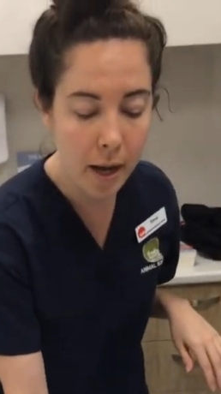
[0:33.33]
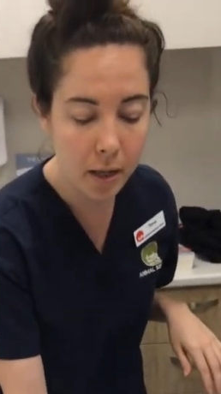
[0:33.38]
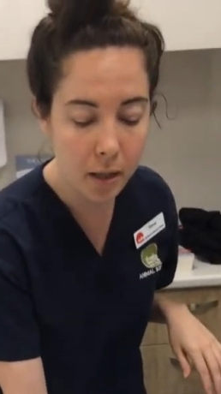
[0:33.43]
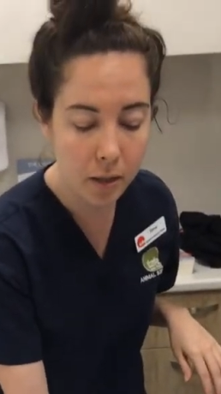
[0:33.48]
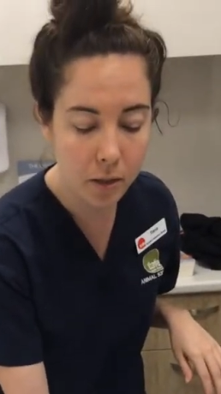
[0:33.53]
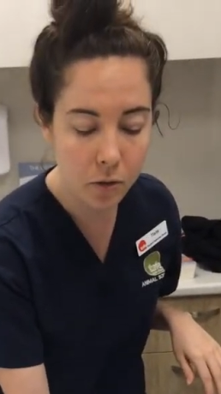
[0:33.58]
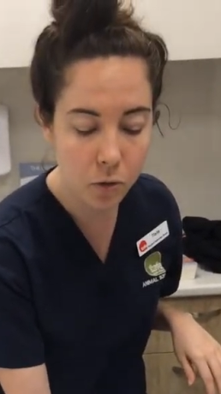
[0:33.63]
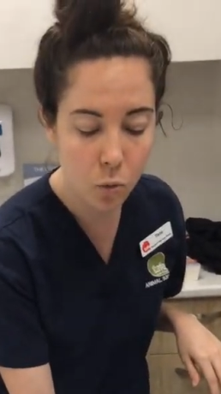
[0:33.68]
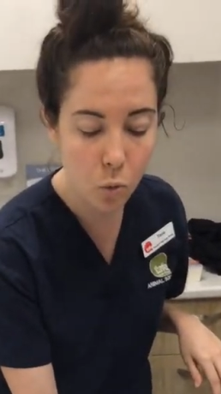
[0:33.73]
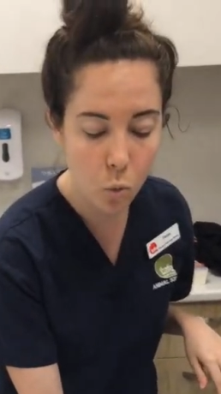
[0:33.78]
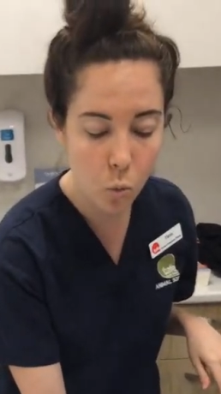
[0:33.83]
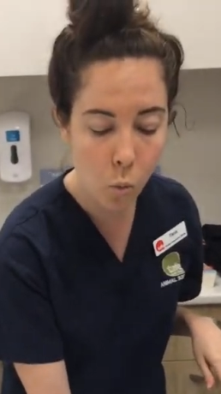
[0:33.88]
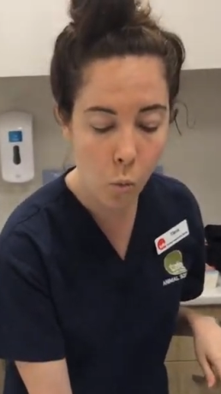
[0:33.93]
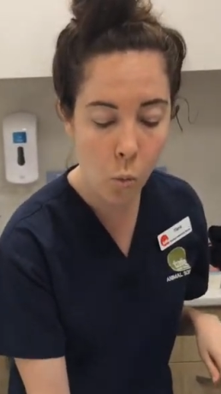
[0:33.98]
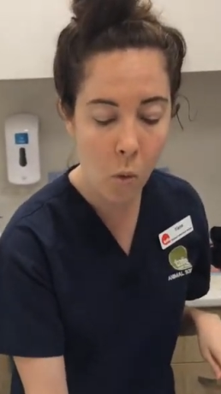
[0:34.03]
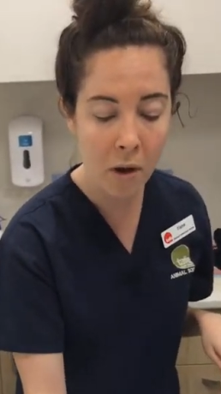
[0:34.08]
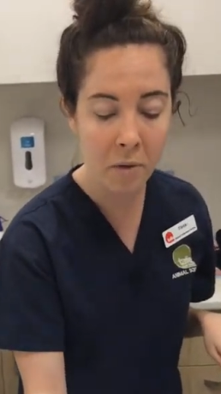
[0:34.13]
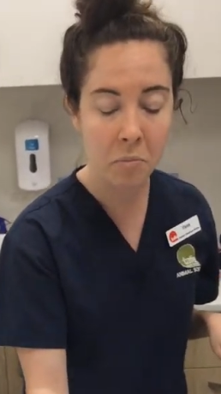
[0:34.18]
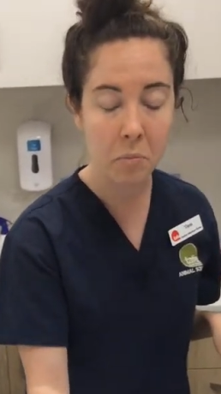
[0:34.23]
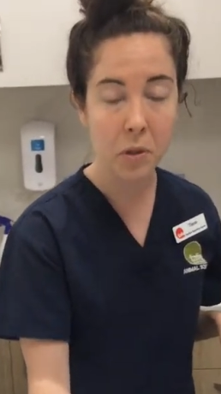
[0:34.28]
a little
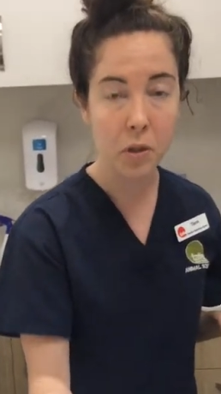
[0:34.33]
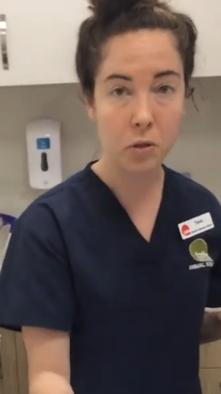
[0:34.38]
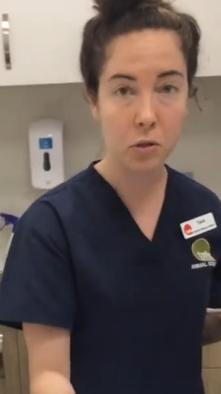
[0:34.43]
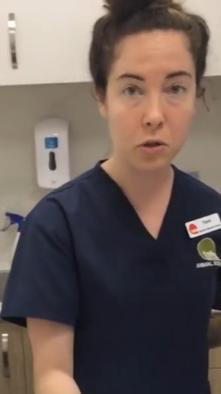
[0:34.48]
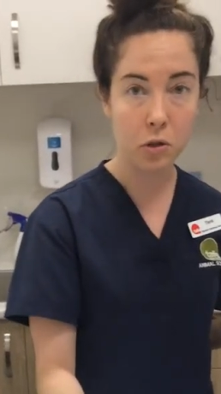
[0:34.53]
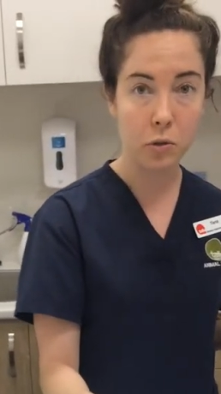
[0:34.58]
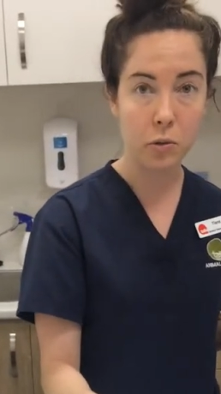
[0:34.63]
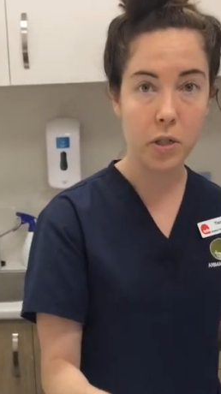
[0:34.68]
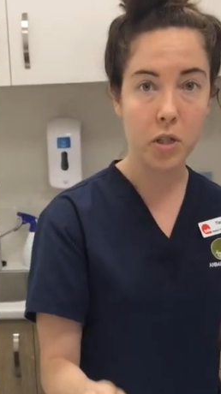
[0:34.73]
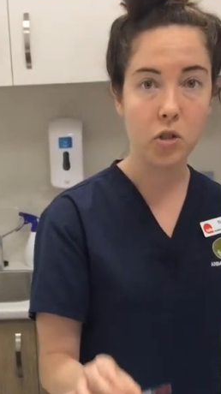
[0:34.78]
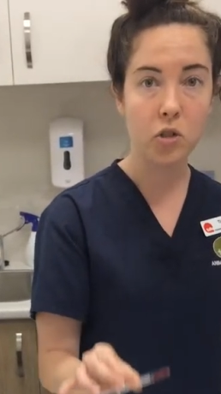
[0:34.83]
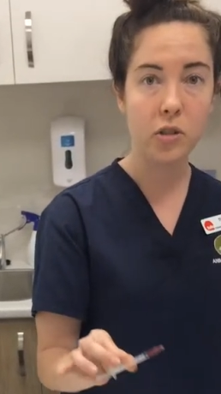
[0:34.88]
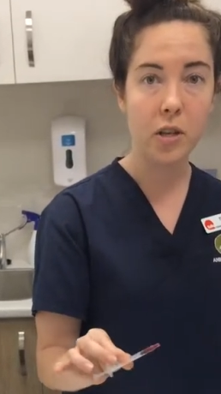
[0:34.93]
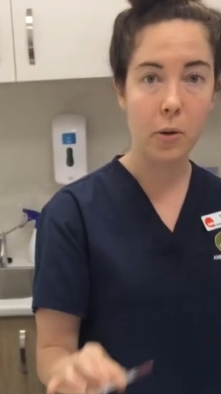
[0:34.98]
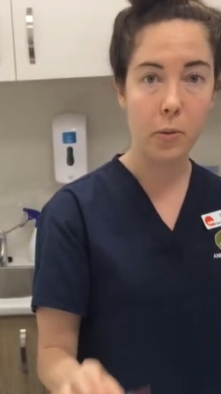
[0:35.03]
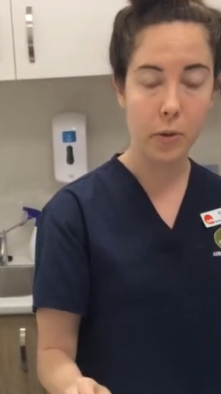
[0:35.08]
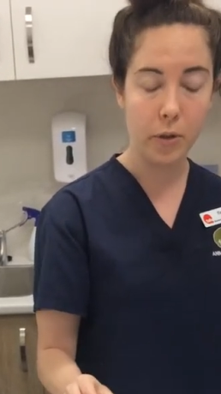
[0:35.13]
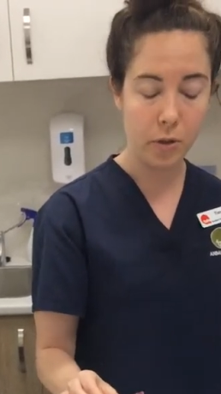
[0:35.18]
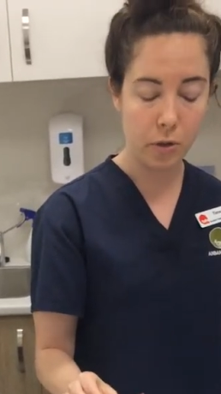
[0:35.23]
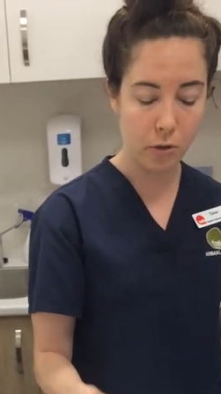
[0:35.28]
1 ml syringe
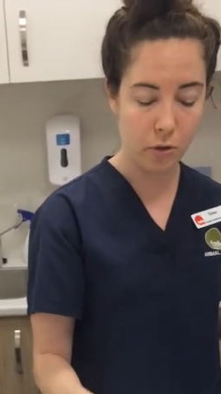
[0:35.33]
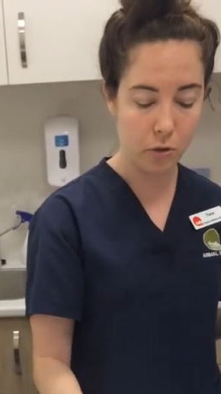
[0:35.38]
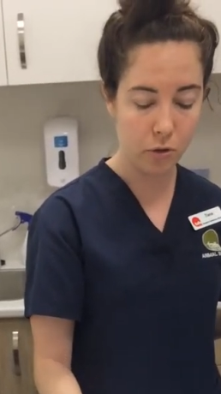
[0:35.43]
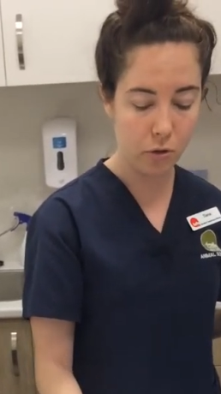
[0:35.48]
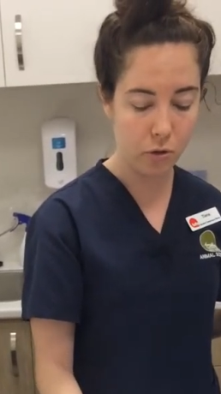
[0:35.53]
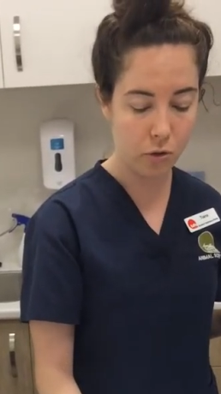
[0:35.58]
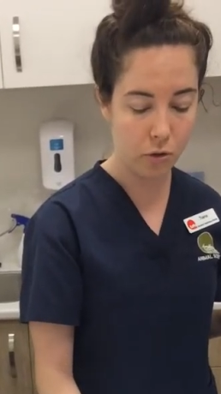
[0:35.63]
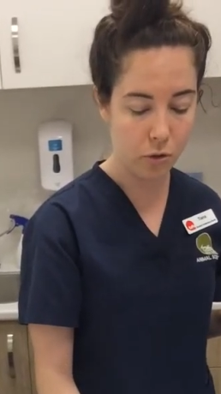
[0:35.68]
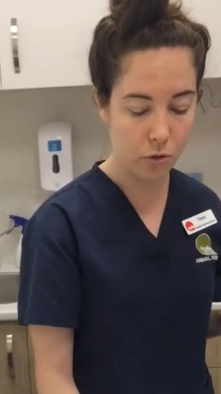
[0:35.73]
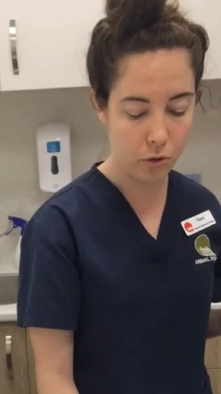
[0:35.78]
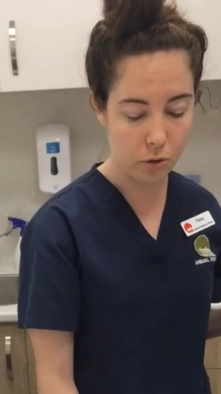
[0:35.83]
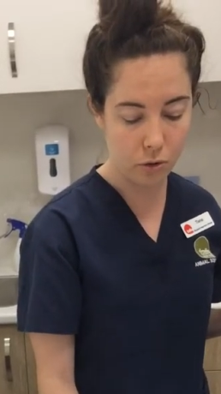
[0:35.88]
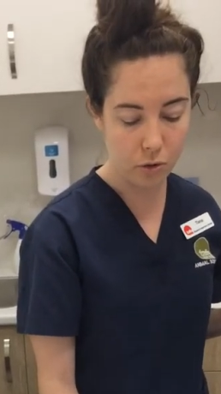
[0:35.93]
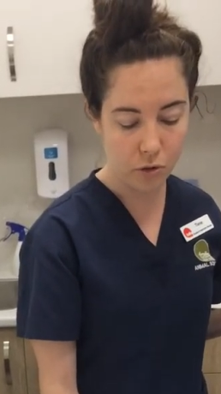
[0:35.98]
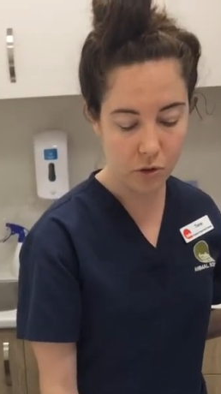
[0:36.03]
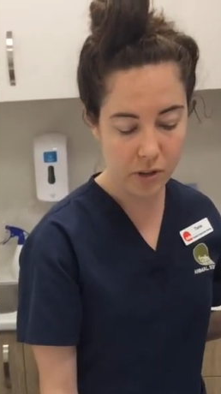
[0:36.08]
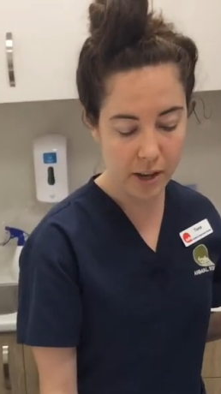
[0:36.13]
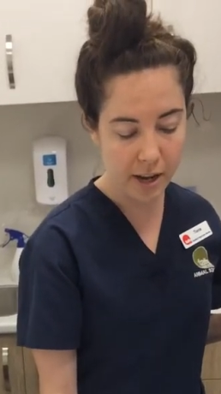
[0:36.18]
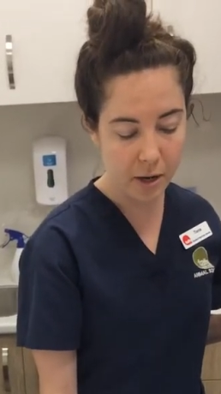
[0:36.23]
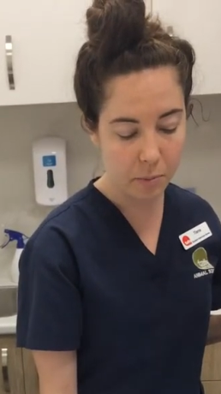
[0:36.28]
that we use to
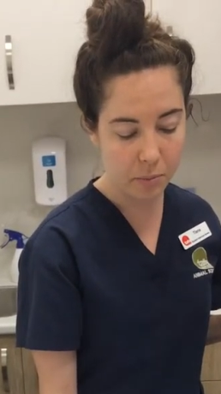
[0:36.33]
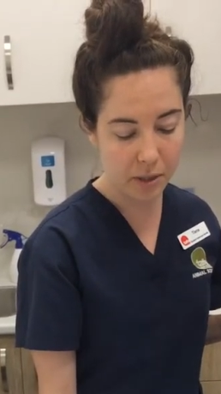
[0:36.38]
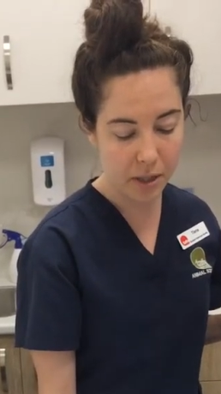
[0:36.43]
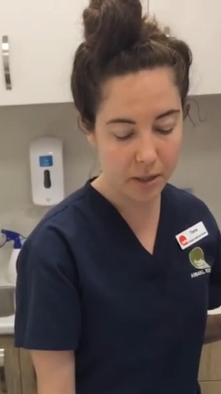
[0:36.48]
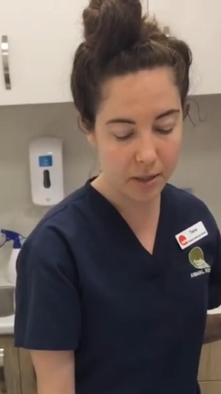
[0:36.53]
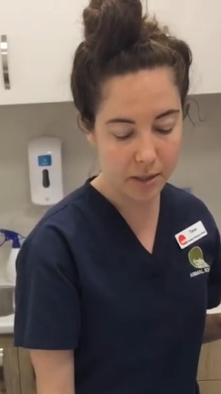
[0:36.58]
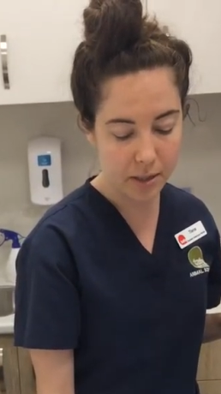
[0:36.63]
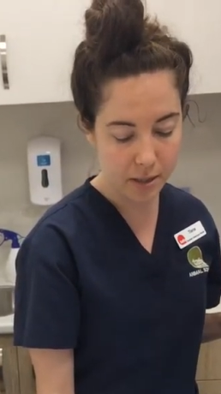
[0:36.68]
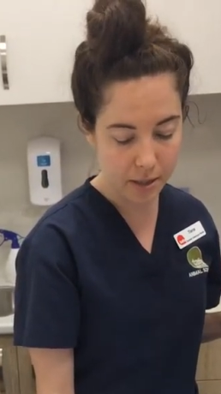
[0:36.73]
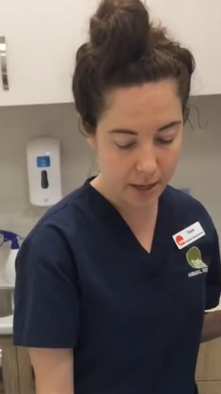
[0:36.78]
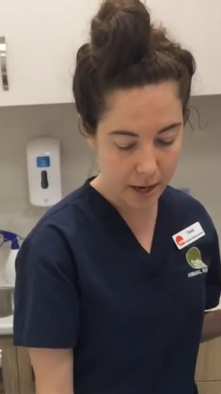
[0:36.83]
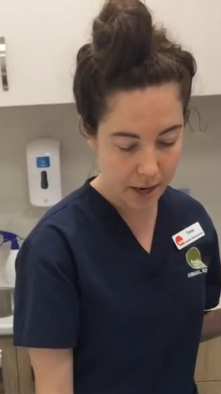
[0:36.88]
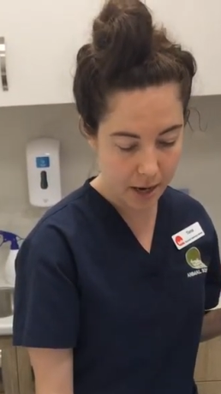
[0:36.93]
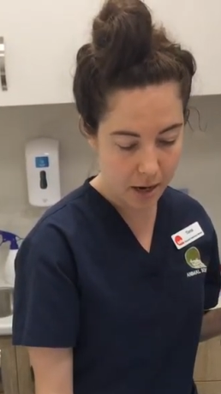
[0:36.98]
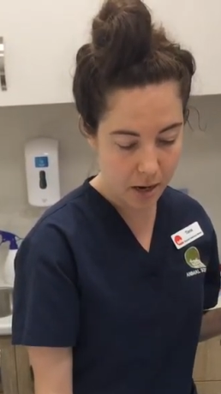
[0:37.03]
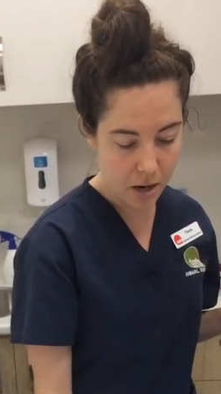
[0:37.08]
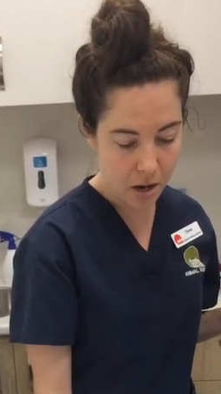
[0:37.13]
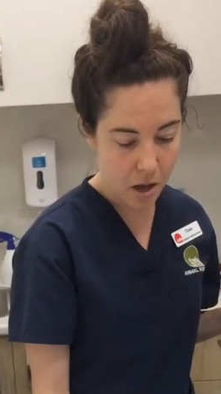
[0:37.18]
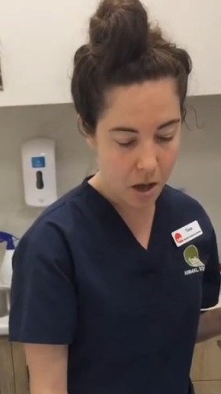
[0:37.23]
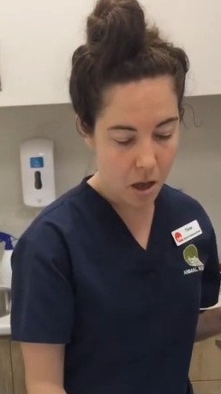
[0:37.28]
take blood today